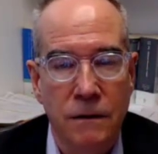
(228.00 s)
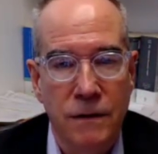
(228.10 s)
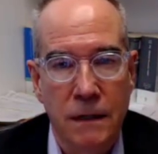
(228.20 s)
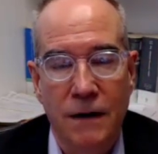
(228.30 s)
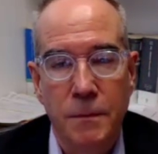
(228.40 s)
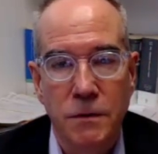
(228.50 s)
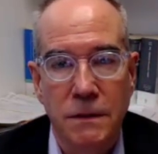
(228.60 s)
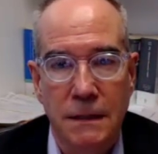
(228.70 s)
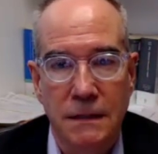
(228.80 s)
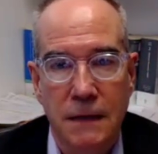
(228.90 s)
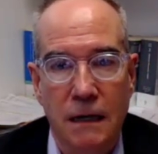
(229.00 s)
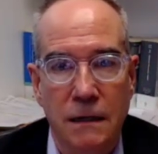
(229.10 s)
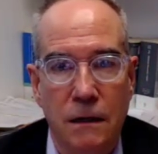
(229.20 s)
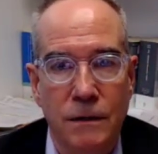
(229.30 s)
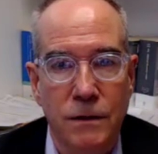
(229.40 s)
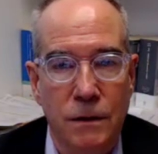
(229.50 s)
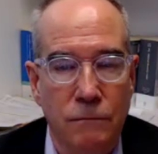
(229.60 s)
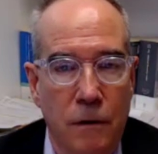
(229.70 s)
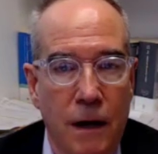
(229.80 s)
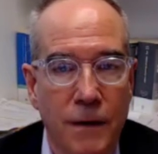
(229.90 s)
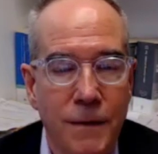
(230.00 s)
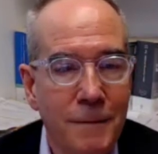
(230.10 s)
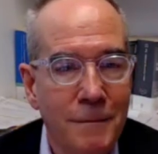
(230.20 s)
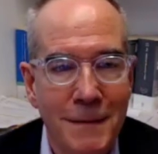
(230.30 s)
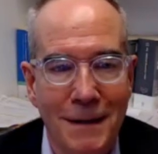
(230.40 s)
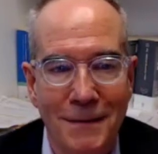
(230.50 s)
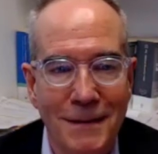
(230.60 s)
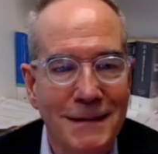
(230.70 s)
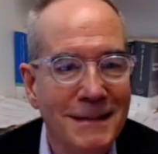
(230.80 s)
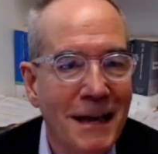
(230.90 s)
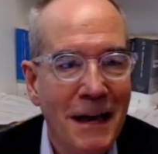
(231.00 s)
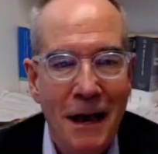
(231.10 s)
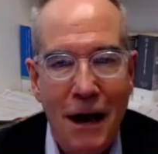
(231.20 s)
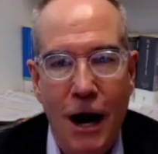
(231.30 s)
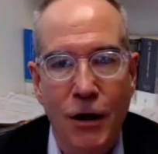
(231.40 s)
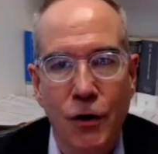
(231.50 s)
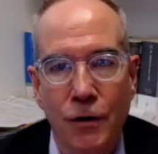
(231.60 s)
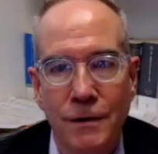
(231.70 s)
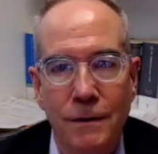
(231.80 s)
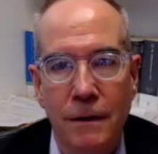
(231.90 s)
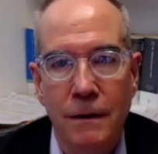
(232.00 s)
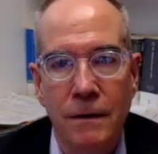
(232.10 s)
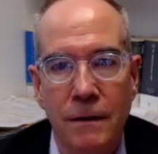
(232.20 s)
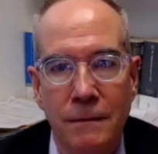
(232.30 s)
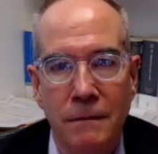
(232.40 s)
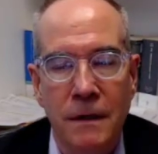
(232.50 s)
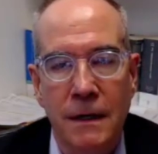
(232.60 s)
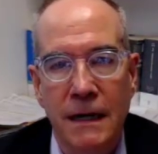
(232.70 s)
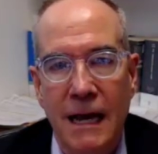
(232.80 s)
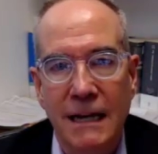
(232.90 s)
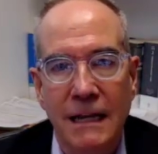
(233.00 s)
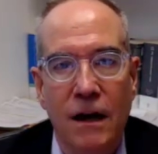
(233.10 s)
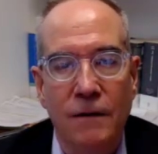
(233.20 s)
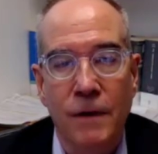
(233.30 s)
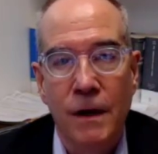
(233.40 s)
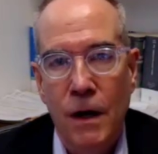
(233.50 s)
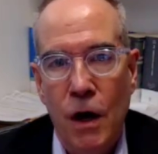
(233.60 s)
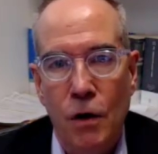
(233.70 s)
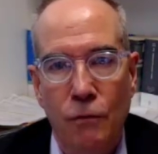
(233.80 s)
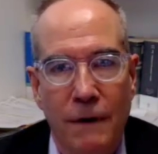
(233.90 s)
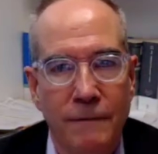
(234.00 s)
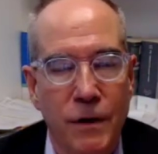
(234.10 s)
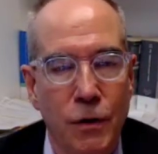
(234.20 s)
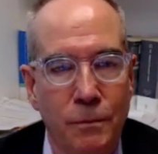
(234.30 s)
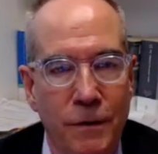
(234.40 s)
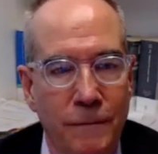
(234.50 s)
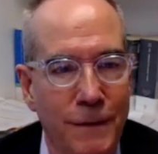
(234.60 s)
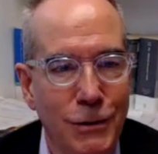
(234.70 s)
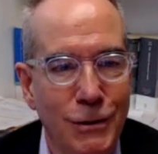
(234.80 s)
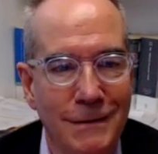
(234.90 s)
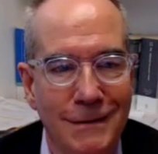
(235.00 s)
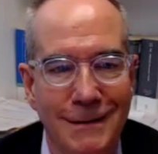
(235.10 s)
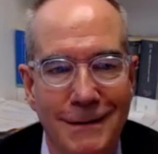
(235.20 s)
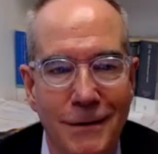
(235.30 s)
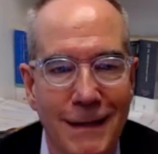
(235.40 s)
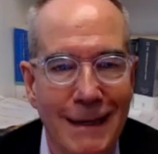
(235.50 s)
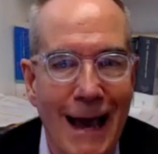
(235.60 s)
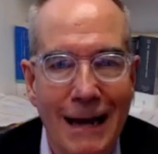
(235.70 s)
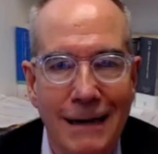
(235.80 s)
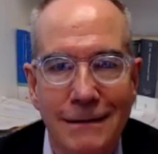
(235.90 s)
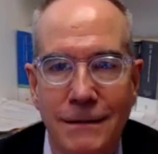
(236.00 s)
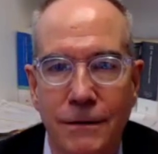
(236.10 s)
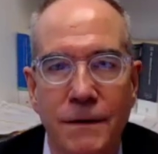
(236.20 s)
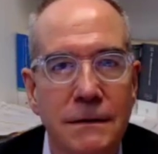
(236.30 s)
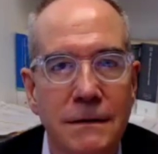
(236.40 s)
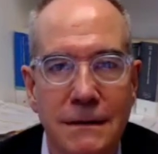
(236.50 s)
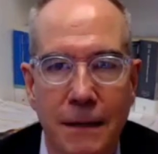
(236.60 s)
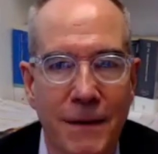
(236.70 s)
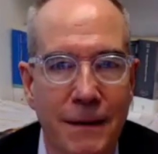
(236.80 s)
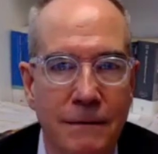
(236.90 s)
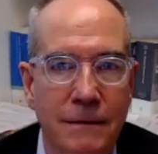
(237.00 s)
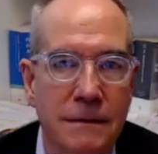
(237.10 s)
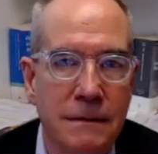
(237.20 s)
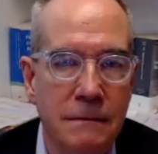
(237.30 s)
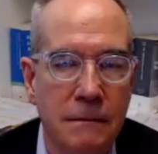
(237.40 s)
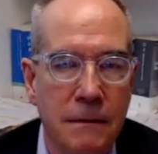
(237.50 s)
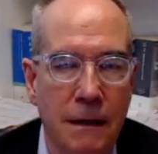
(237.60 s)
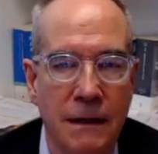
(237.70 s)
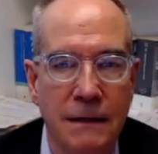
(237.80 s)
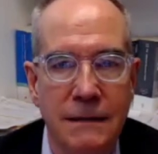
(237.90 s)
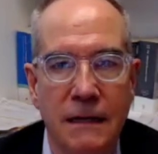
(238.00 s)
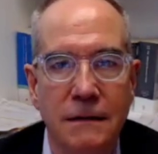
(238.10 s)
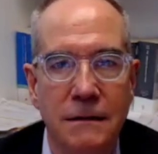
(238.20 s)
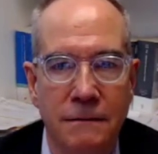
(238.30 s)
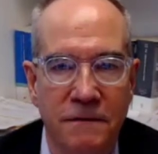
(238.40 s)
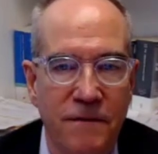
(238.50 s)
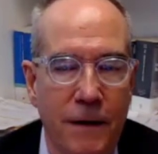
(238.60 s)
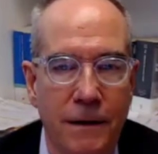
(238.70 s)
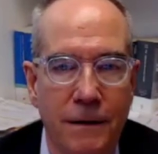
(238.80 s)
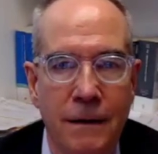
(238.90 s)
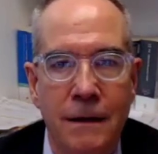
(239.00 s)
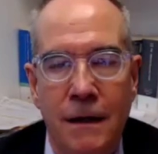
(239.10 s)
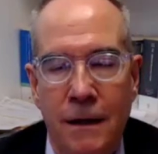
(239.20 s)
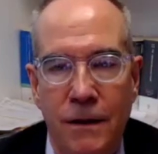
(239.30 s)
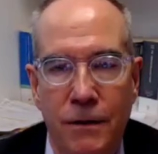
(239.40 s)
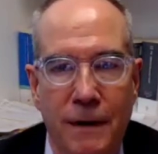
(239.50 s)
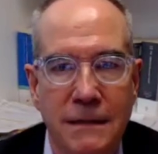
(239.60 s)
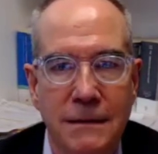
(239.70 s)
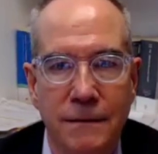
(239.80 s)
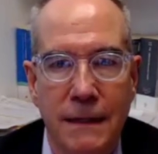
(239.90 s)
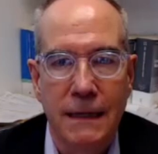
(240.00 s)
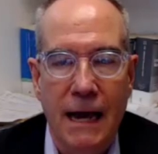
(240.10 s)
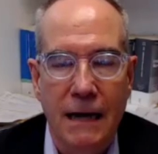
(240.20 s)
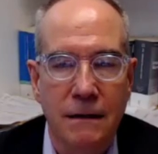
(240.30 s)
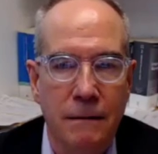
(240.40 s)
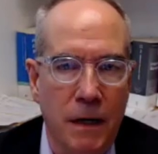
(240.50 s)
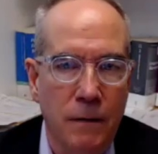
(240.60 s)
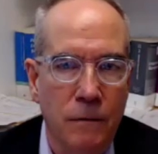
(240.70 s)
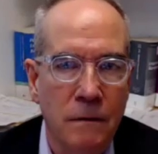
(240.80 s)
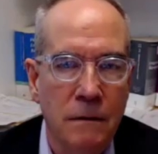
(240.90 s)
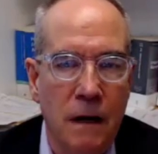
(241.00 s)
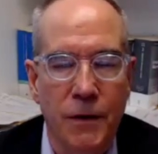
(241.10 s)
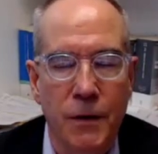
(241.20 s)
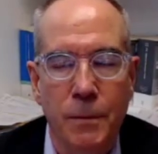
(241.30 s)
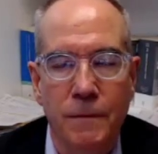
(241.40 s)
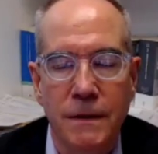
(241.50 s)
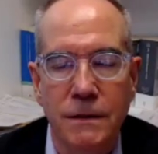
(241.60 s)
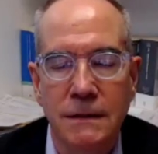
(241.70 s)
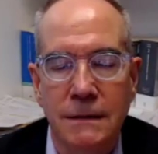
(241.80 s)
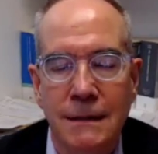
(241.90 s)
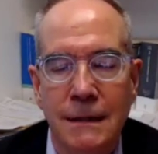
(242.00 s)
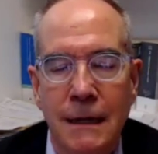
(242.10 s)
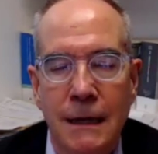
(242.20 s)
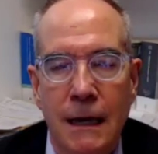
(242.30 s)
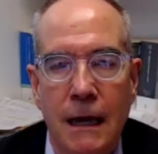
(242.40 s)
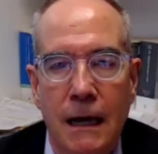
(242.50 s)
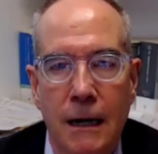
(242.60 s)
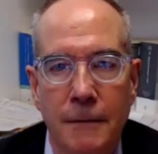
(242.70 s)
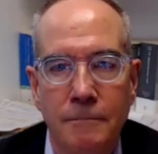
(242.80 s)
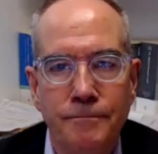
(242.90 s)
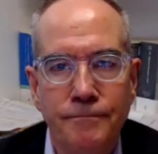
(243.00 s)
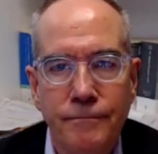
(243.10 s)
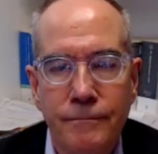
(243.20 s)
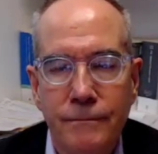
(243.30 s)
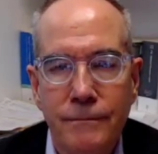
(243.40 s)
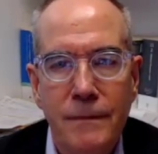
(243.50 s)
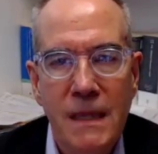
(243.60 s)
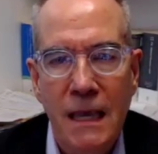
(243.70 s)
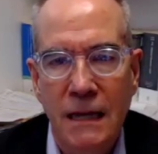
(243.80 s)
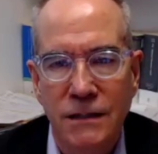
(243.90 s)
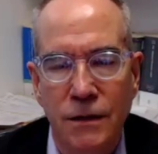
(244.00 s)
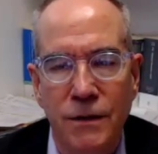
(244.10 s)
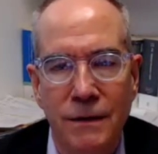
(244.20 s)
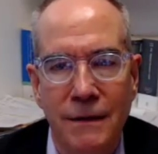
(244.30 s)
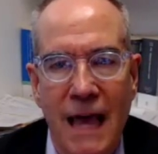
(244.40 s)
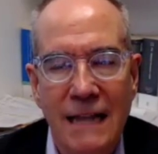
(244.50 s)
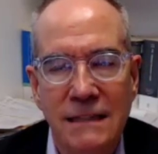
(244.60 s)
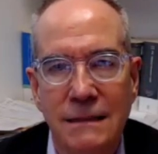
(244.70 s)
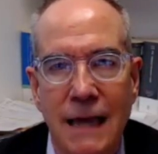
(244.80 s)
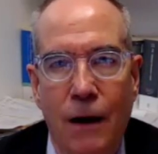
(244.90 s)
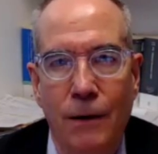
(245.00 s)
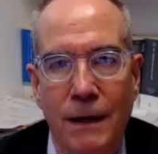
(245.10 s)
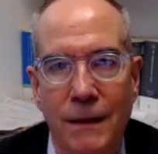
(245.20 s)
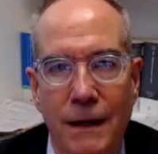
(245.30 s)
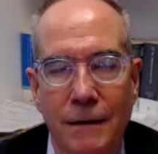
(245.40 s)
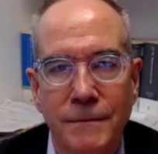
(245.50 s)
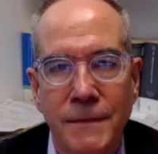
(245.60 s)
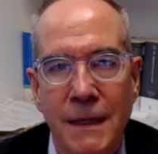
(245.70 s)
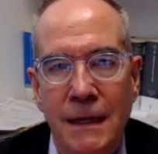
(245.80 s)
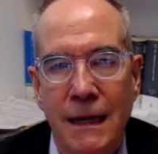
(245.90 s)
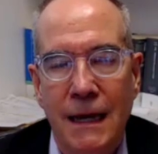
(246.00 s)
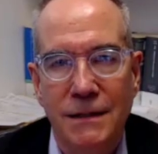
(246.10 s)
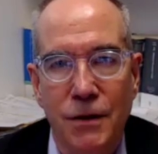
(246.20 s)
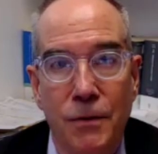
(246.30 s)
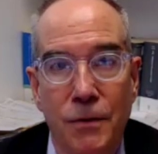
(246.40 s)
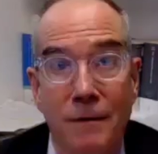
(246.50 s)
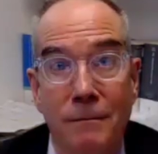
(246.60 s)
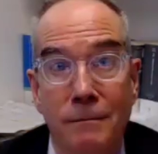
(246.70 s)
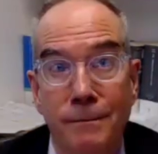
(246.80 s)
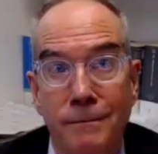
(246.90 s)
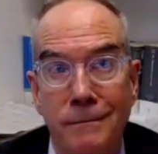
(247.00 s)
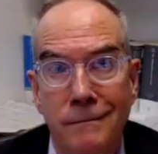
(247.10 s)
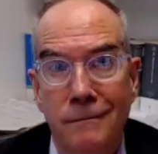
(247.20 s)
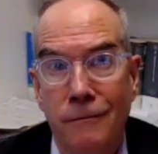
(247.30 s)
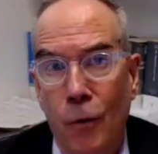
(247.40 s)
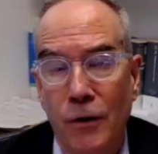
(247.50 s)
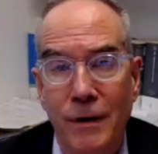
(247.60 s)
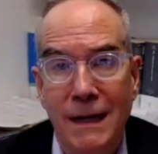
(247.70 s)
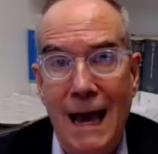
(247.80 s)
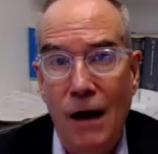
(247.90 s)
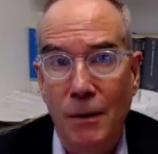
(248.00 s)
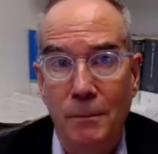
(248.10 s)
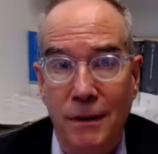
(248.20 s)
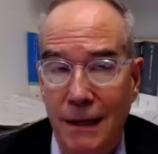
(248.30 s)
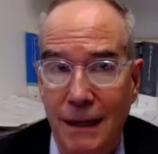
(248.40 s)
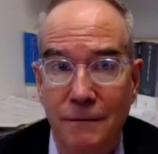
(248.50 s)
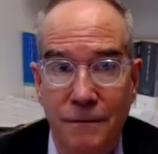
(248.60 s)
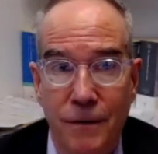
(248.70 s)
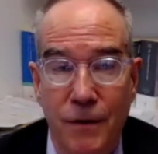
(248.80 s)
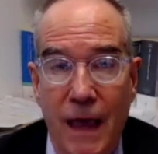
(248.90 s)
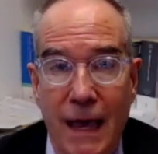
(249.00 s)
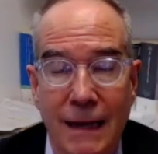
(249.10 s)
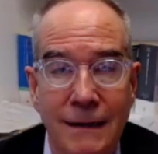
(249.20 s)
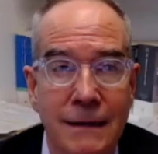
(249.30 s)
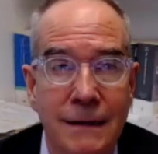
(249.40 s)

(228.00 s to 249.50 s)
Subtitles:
the contribution that's got to go into a Roth. You know, this is under the heading of revenue provisions under the Act. So this is something that was intended to fund the rest of Act, among other provisions. And so that's now in there. And so they're wondering how to plan for that,